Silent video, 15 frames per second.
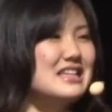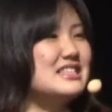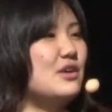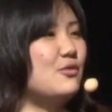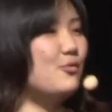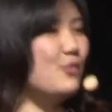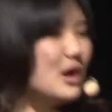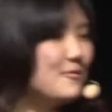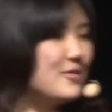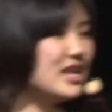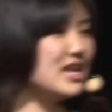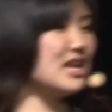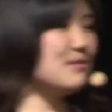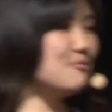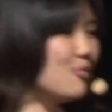The
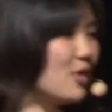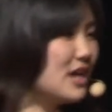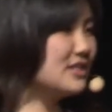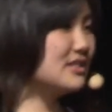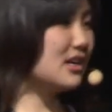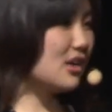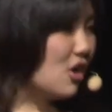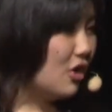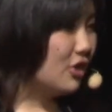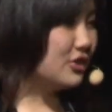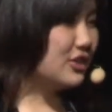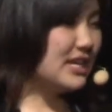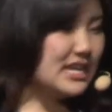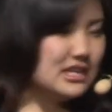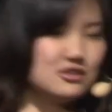family invites the
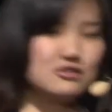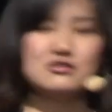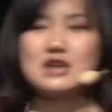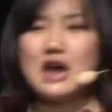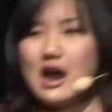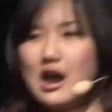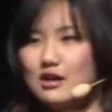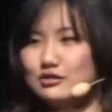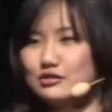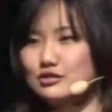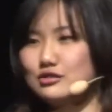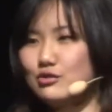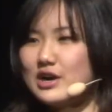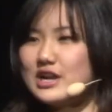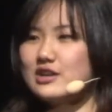god into the house
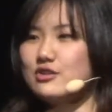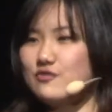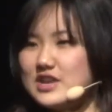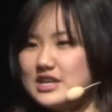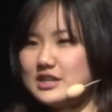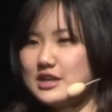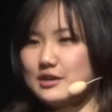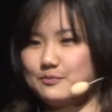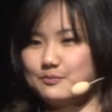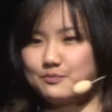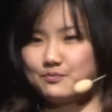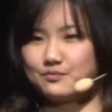during winter.